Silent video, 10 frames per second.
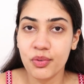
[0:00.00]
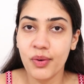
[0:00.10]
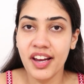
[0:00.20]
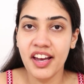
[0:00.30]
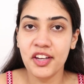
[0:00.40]

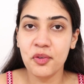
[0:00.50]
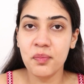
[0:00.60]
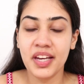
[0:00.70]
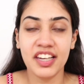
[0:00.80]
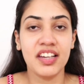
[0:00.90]
Why are you
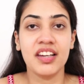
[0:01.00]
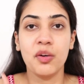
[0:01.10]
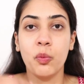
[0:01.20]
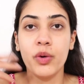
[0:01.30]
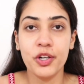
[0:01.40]

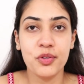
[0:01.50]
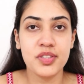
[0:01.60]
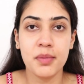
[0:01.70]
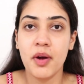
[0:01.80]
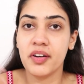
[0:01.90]
making
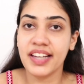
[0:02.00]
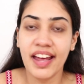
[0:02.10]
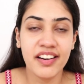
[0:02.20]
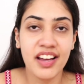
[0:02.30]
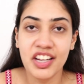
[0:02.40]
videos about
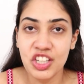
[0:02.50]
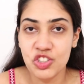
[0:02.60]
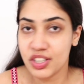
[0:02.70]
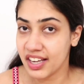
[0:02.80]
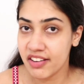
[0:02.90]
Canada
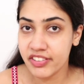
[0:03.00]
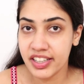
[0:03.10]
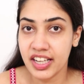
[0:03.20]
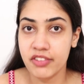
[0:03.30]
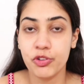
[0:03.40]
each day, every day?